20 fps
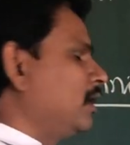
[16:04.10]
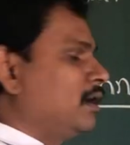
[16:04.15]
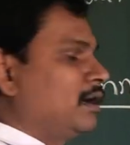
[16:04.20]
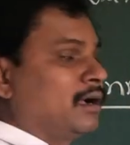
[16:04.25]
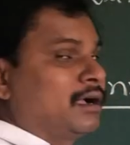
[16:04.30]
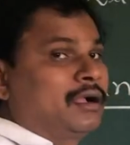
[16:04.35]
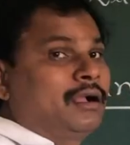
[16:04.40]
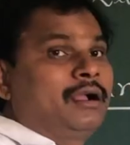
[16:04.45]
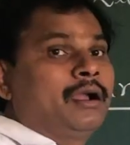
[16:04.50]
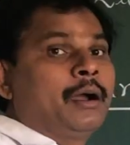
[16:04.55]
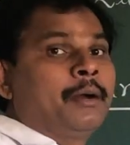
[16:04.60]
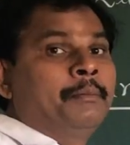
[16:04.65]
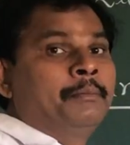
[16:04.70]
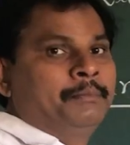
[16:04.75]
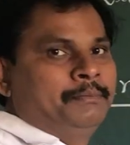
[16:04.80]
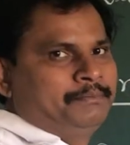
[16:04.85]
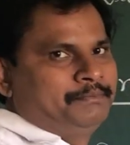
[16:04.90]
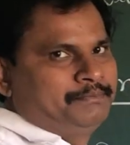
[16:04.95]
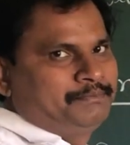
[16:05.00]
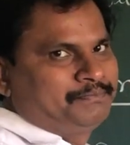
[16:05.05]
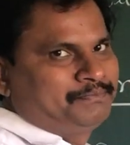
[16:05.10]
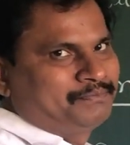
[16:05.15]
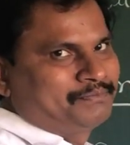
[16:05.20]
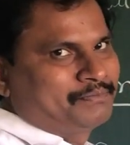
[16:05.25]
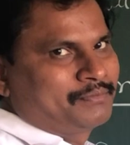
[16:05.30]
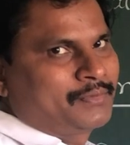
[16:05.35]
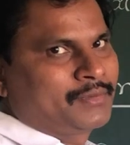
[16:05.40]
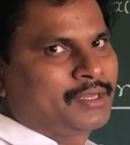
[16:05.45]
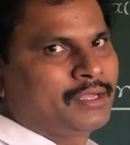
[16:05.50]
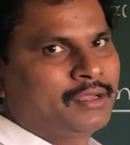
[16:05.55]
a gum.
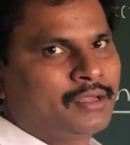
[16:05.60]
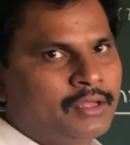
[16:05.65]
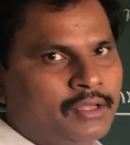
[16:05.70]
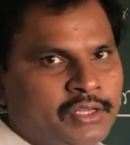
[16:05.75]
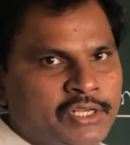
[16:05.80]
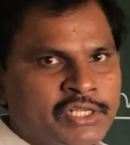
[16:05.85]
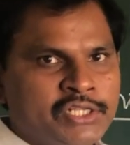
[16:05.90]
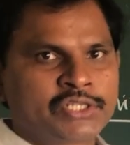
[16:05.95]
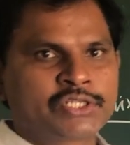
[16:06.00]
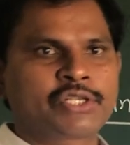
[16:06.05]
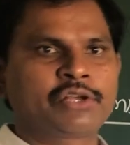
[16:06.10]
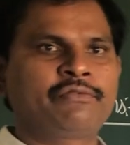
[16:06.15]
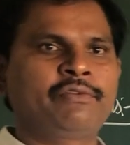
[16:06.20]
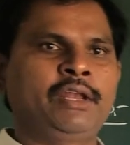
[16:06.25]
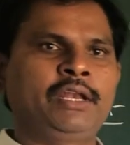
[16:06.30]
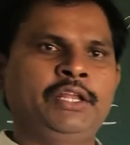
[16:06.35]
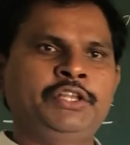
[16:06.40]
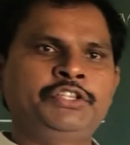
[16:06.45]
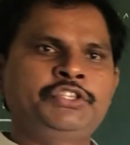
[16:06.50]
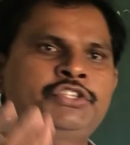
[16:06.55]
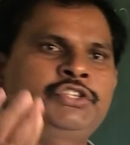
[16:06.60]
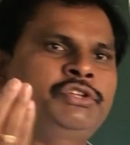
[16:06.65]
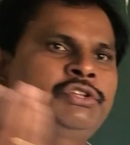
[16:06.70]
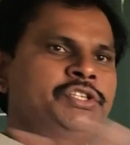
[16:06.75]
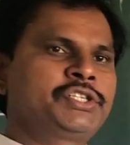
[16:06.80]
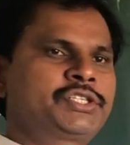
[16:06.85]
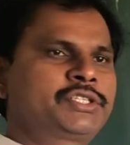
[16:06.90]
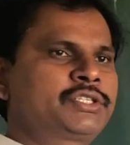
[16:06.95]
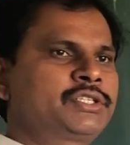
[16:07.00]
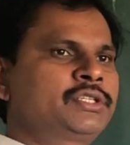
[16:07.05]
So when
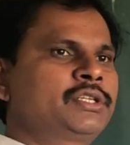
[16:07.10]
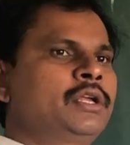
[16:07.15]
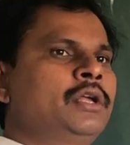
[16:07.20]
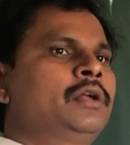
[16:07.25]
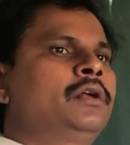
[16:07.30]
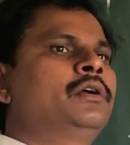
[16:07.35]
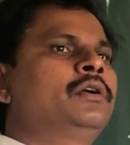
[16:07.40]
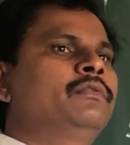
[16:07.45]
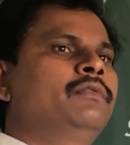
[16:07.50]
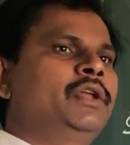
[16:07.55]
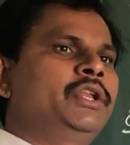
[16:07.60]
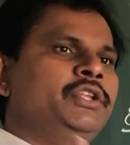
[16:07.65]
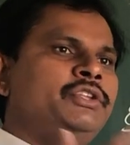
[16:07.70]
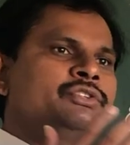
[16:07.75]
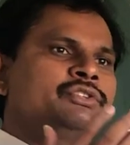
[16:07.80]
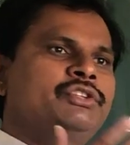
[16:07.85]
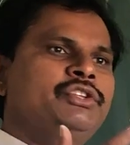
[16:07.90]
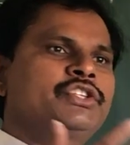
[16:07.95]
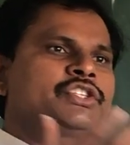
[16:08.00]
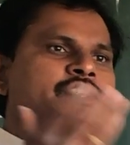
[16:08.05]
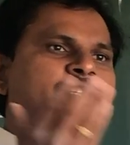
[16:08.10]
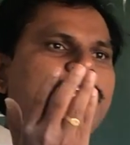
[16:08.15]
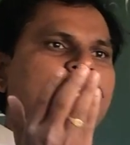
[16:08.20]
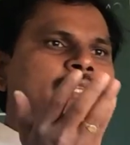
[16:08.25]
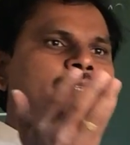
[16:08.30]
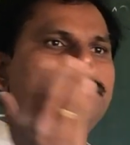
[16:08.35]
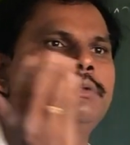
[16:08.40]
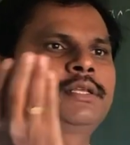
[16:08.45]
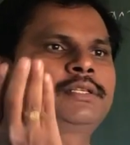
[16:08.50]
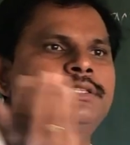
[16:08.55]
injuries
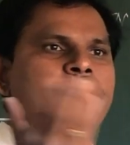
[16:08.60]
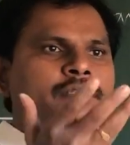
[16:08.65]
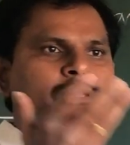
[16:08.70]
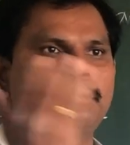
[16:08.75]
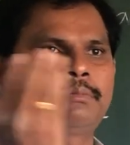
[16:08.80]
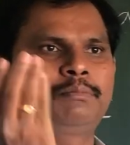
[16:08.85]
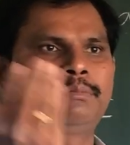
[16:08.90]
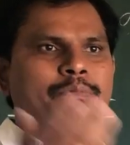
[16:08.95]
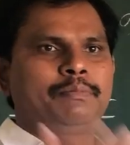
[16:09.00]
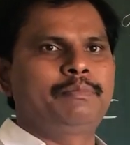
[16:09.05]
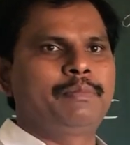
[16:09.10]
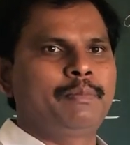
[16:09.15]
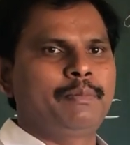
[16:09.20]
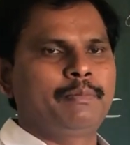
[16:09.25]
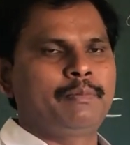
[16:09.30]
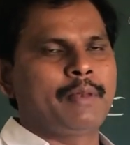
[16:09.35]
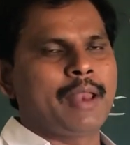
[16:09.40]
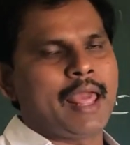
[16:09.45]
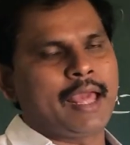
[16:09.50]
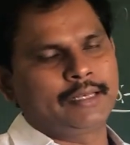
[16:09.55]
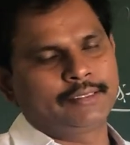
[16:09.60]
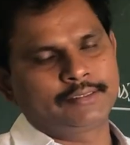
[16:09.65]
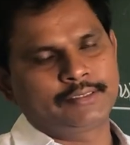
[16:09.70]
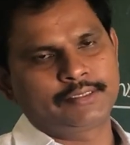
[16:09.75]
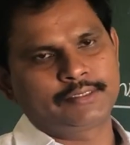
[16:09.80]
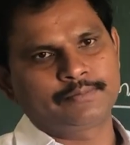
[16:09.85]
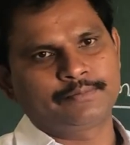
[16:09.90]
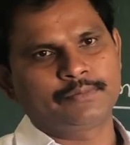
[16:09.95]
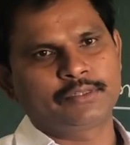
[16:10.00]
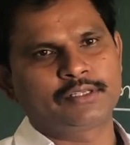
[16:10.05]
takes place in the
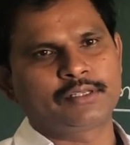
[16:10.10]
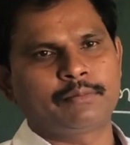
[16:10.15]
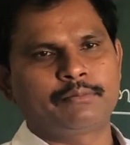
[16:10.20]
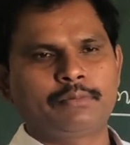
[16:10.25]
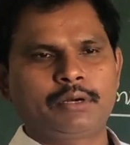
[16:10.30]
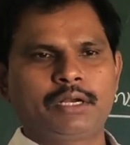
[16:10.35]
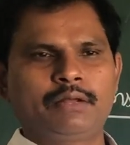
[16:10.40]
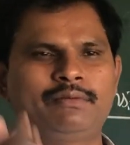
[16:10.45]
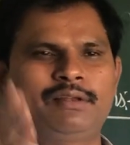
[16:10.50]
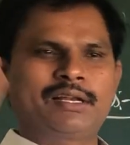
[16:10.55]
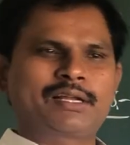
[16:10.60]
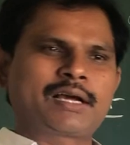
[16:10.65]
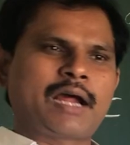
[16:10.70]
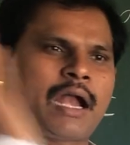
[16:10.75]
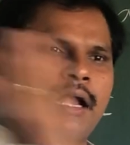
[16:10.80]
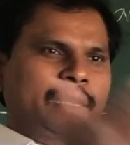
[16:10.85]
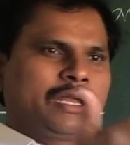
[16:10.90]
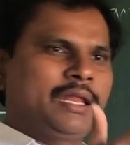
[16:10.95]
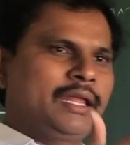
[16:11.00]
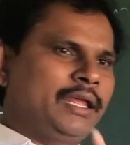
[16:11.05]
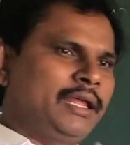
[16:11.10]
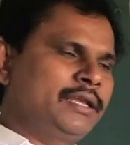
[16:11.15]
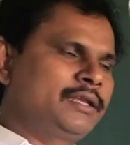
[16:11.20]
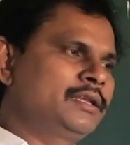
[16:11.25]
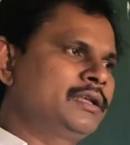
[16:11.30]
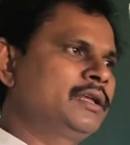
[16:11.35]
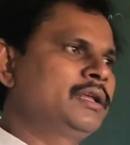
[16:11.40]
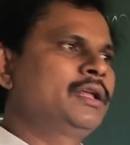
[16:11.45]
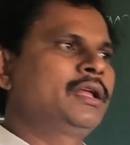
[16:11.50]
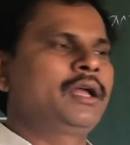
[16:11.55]
plants, somebody will cut
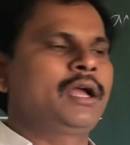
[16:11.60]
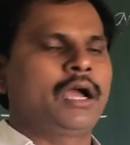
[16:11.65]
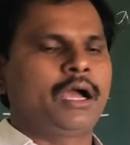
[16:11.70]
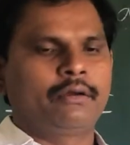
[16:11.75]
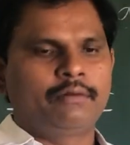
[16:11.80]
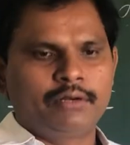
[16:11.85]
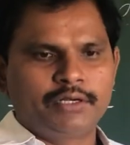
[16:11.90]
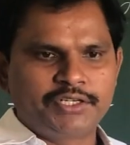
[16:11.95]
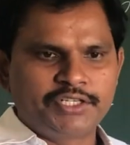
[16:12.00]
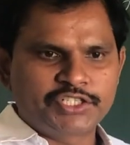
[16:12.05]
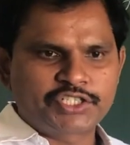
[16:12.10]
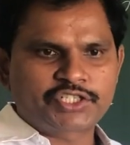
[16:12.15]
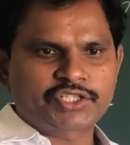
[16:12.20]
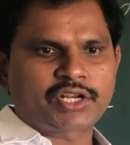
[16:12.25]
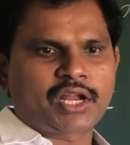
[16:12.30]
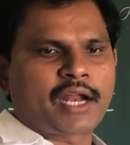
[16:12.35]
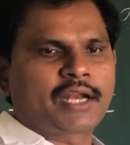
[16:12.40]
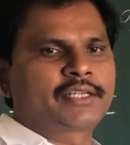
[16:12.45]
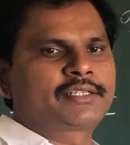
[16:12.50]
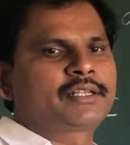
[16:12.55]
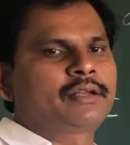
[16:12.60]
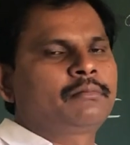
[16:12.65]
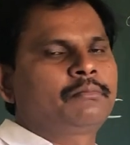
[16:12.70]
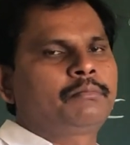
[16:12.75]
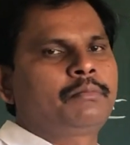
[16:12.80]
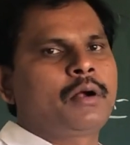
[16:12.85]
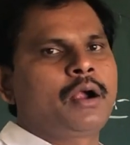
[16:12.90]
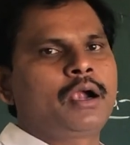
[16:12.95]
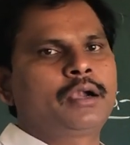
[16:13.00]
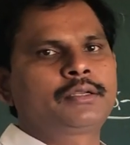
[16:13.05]
it or destroy
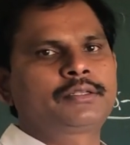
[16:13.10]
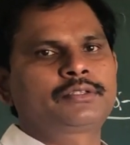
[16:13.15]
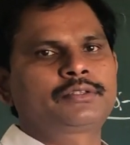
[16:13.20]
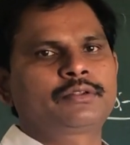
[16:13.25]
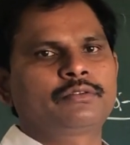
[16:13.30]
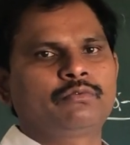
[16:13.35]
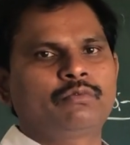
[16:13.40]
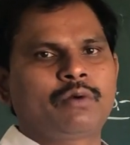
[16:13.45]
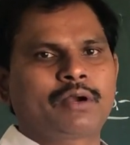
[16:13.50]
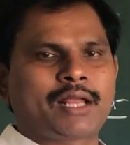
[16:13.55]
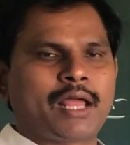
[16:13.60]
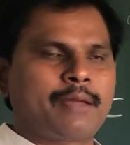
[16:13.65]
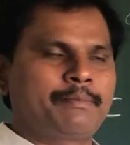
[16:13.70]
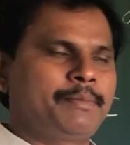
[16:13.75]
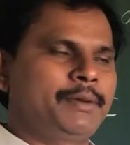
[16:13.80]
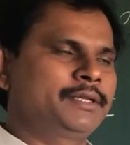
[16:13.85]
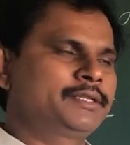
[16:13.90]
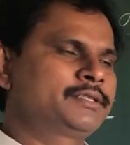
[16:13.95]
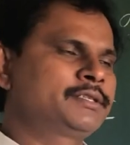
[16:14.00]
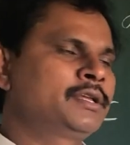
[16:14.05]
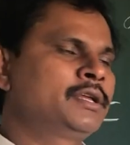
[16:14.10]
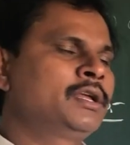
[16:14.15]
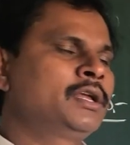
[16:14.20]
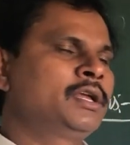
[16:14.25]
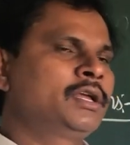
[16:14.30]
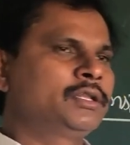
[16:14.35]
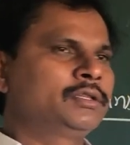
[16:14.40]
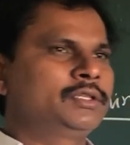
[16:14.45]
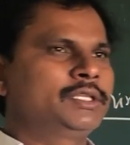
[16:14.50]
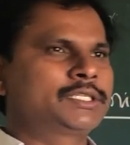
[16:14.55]
some parts. What happens?
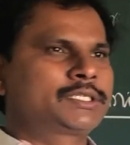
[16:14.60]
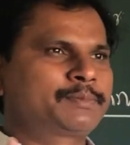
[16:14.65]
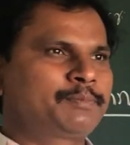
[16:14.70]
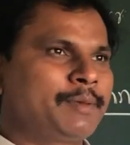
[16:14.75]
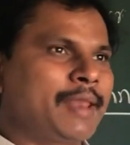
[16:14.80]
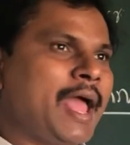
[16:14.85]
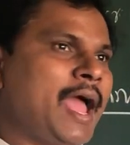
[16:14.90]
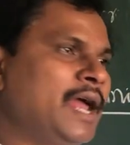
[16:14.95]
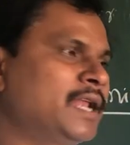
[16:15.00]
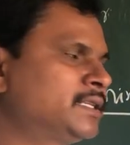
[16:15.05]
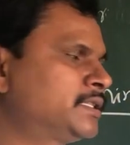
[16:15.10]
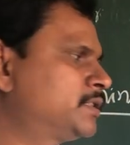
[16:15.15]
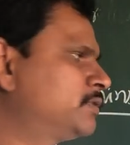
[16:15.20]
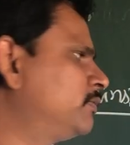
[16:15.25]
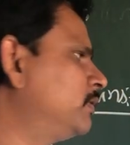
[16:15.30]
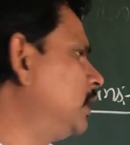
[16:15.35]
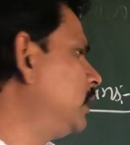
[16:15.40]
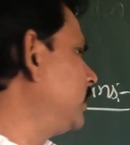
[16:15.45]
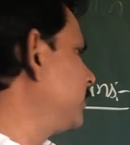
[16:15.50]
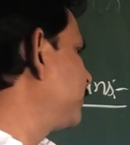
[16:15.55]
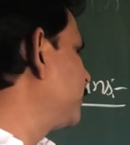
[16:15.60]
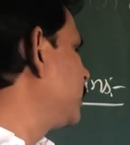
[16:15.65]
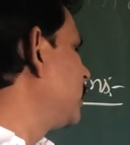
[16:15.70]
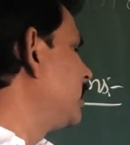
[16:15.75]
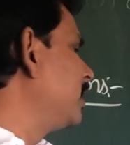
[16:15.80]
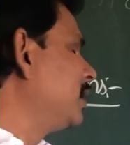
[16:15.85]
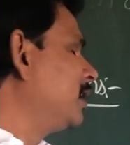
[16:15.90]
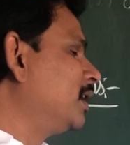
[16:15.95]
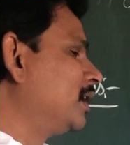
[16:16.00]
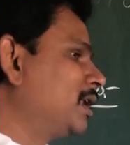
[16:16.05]
These plants will
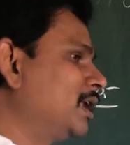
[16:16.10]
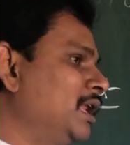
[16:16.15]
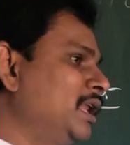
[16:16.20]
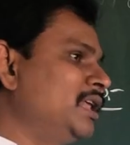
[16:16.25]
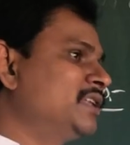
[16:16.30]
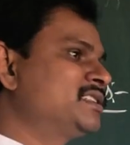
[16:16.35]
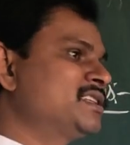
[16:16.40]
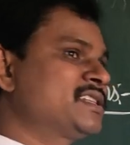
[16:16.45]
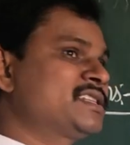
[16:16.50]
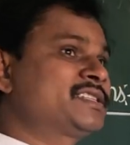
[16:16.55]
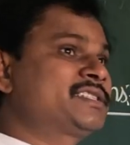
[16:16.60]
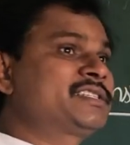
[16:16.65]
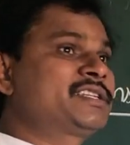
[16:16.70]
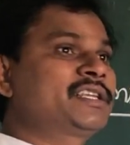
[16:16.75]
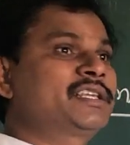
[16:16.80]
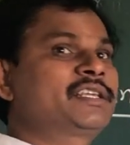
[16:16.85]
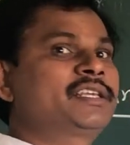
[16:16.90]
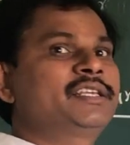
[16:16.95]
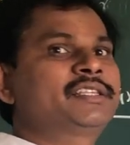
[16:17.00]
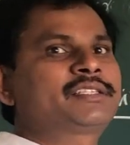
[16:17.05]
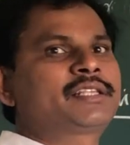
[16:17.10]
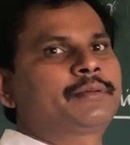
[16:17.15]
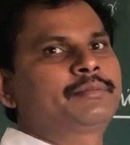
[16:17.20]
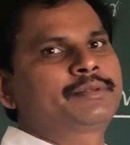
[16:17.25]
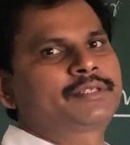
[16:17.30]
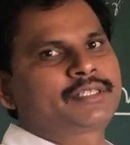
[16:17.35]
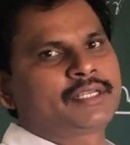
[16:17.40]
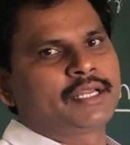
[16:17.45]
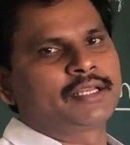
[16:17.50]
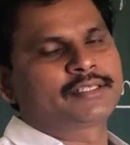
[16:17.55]
release a sticky
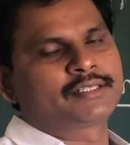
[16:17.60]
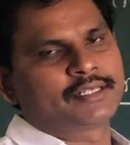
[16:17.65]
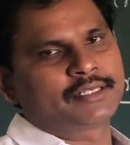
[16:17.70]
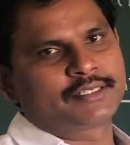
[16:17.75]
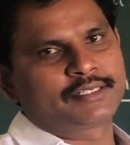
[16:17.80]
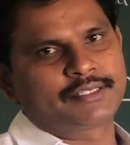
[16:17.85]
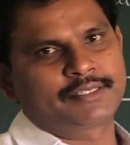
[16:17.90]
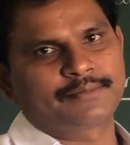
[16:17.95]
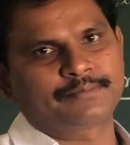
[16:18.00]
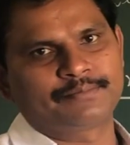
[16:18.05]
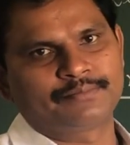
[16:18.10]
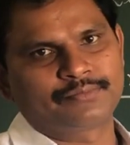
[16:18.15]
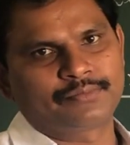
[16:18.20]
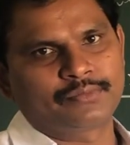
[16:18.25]
substances,